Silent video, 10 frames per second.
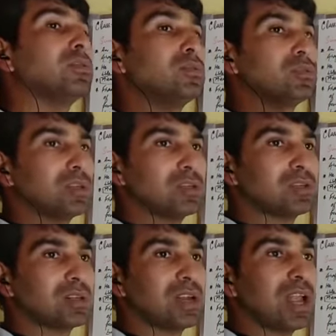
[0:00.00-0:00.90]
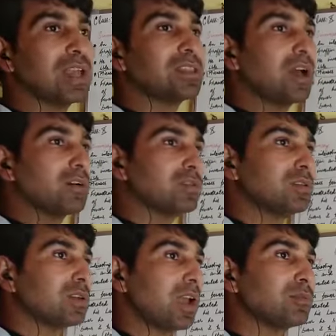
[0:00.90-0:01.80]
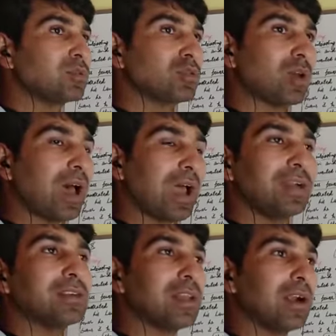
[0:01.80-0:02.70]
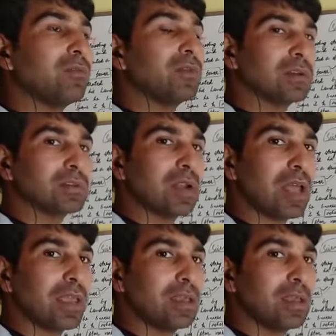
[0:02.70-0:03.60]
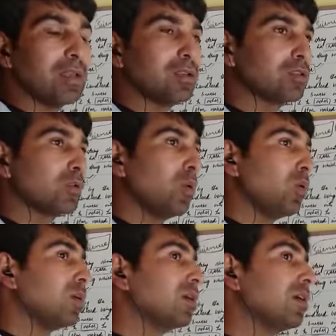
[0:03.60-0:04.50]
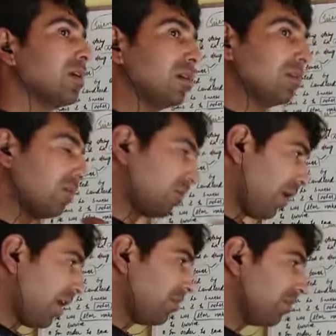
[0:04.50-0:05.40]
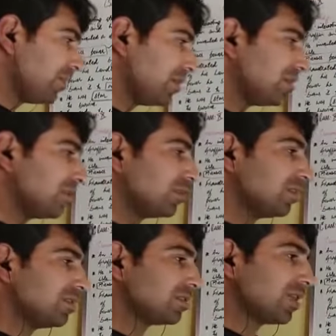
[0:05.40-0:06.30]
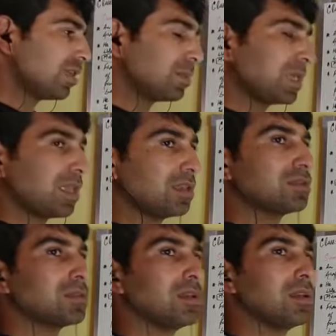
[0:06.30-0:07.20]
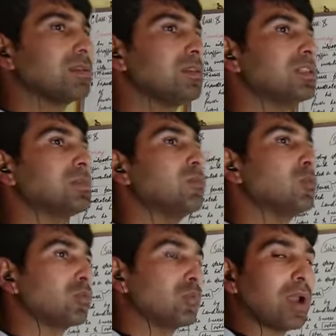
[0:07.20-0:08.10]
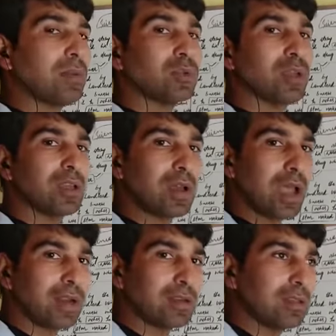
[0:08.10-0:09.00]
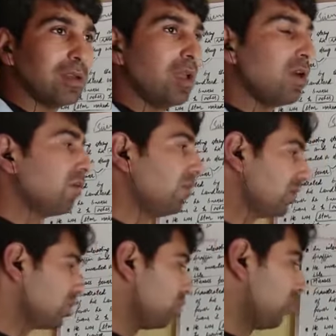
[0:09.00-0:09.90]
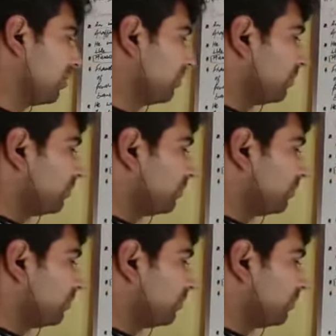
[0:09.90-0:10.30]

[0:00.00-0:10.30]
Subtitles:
just lie 1,000 times to hide that first lie. So crime is in the same case, it needs more crime to hide the first one.